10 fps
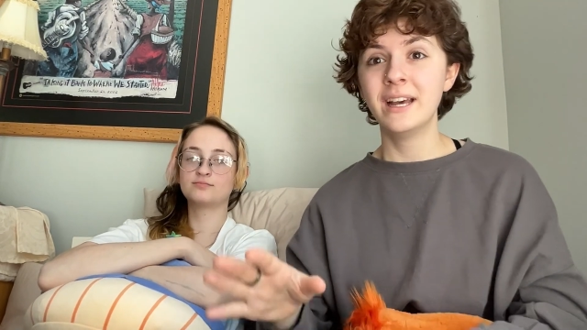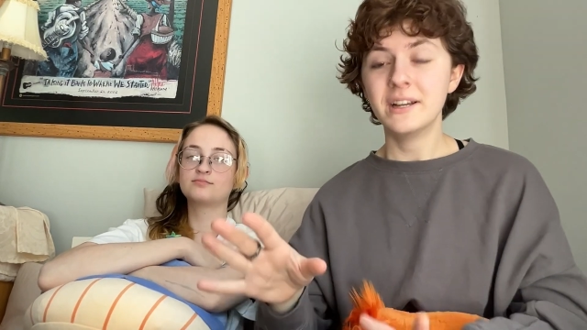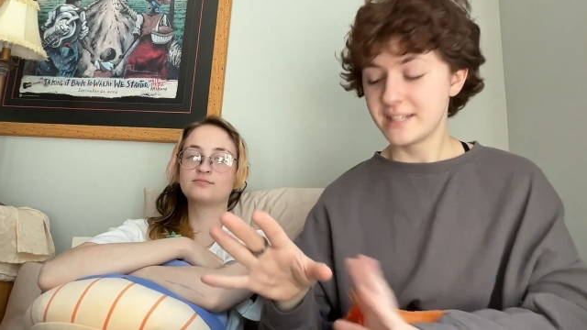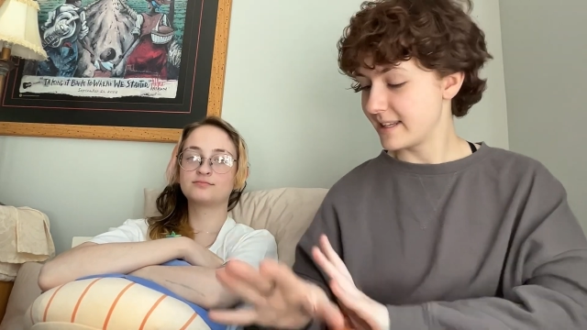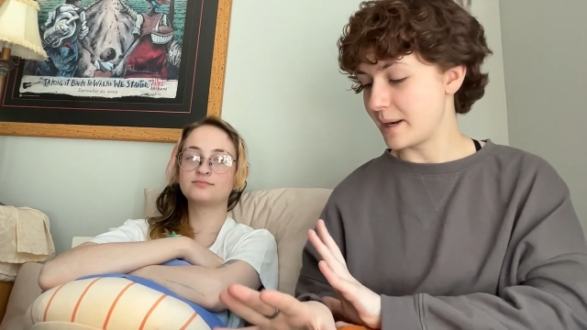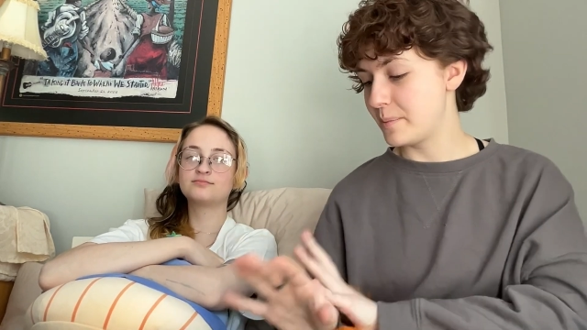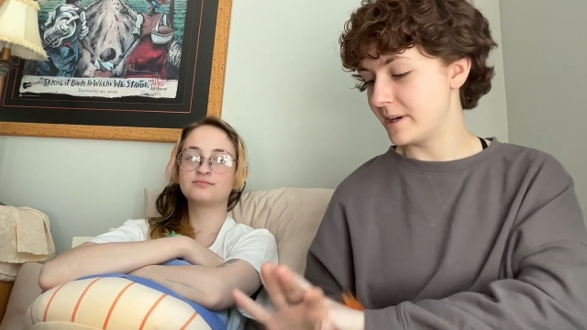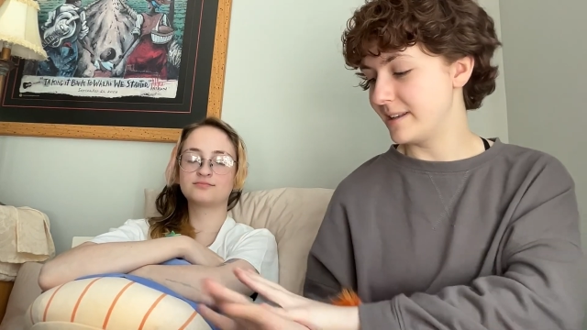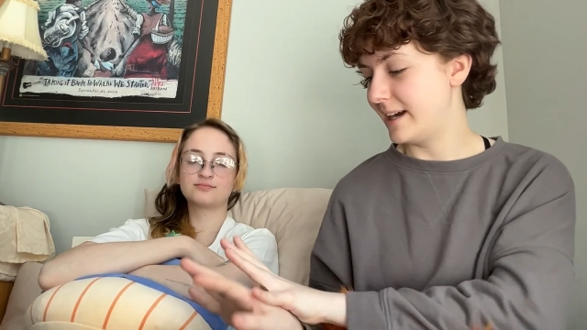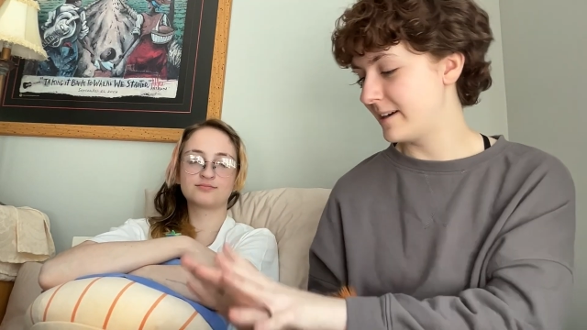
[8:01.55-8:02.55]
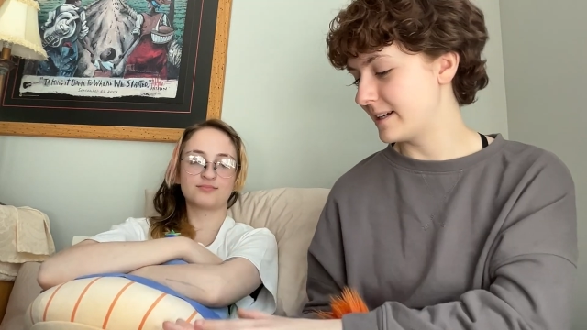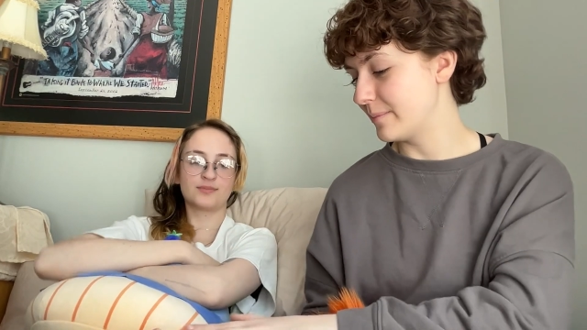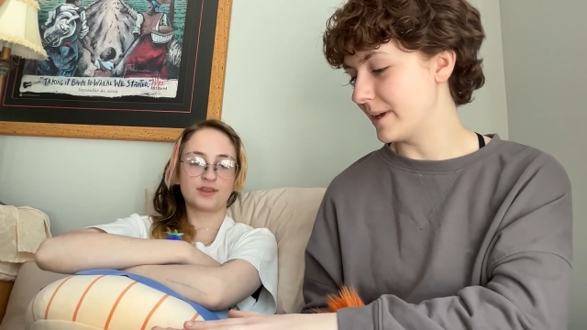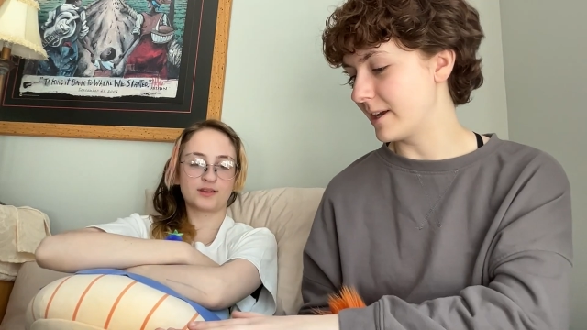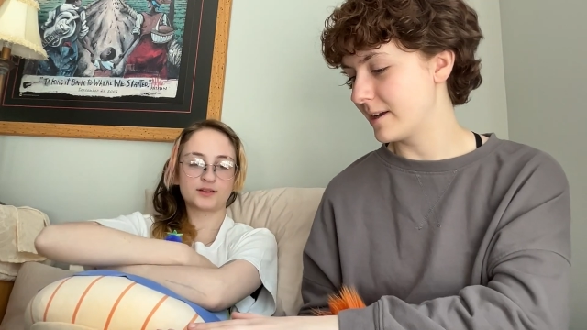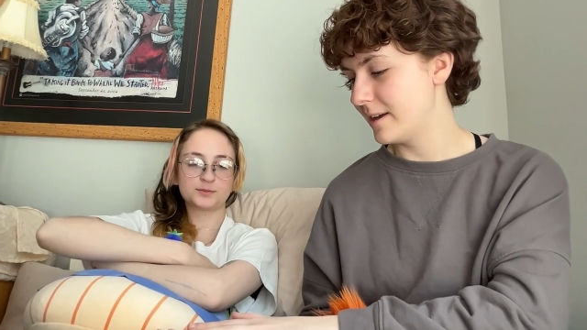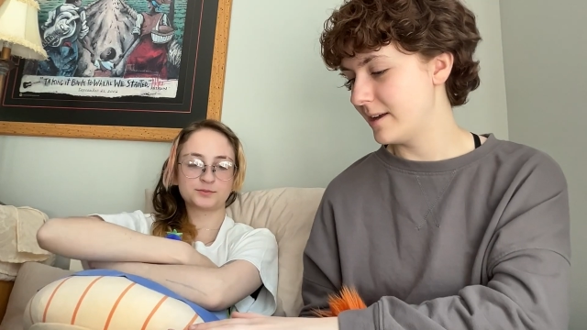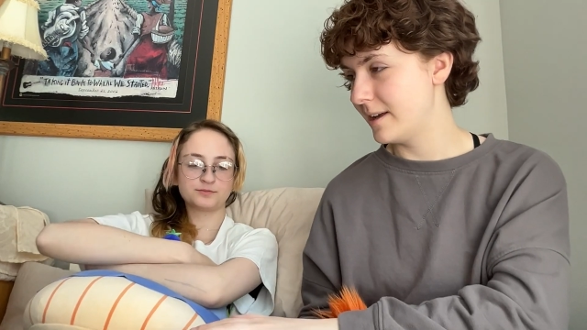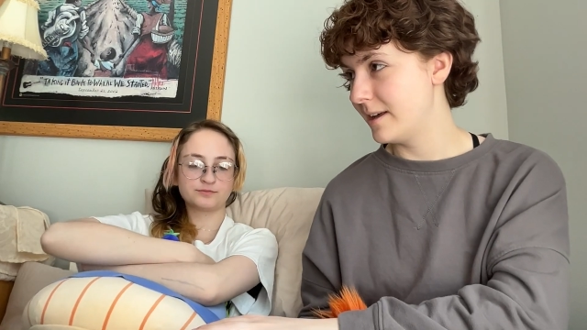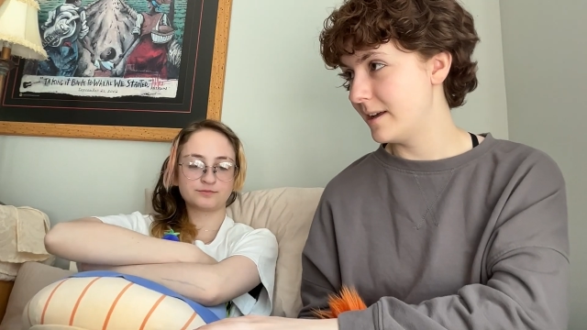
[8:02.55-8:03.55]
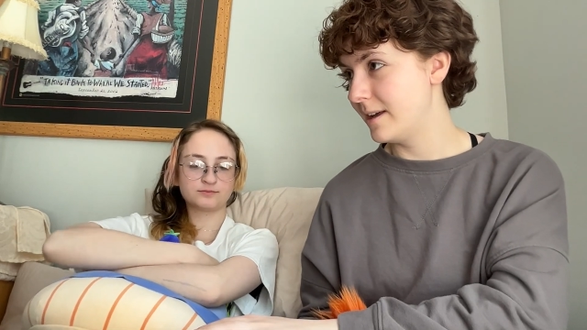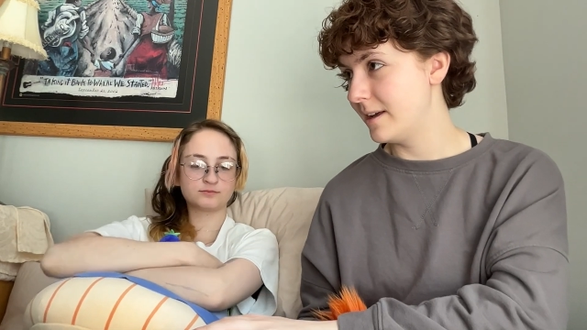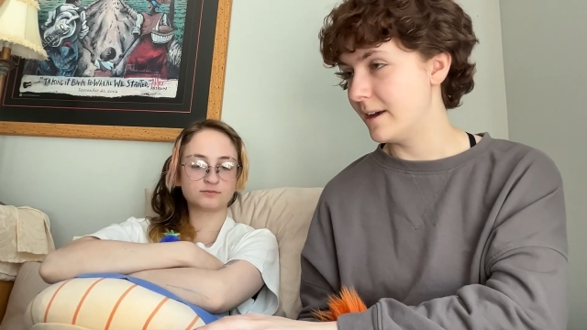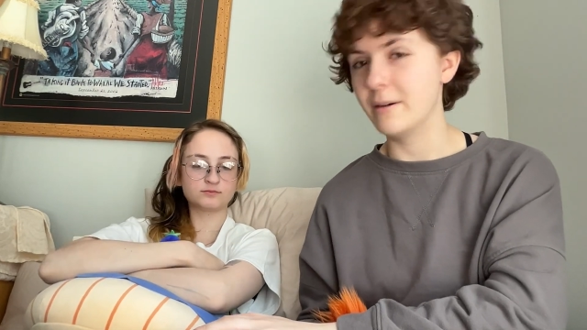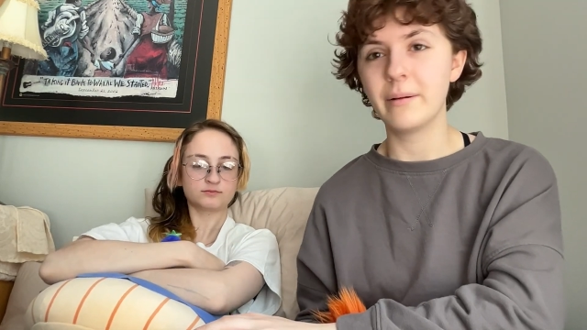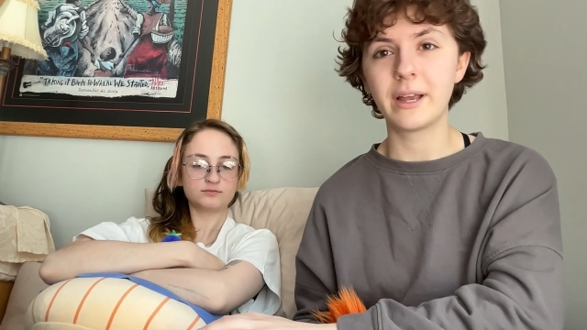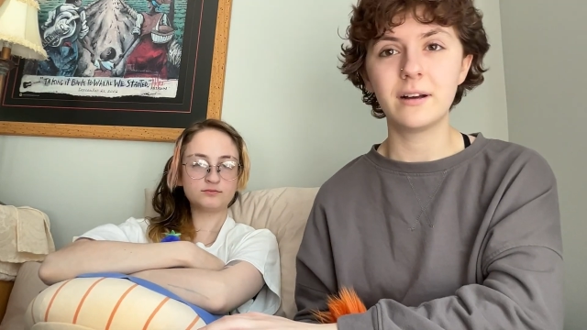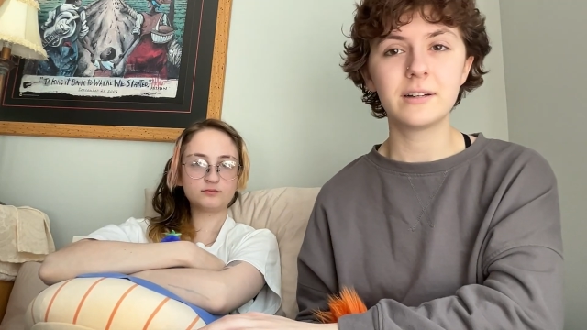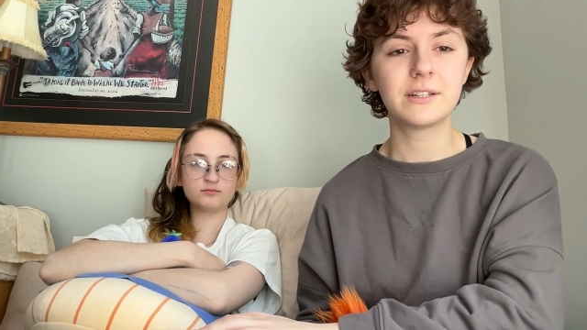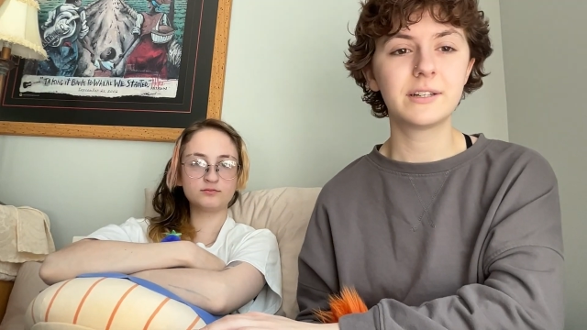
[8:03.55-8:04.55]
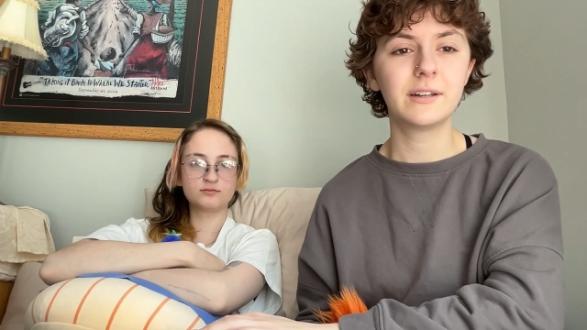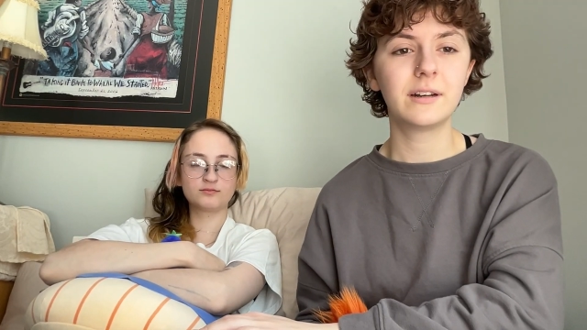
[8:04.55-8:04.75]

Speaker 1: So then I put it down and I'm like, oh my gosh,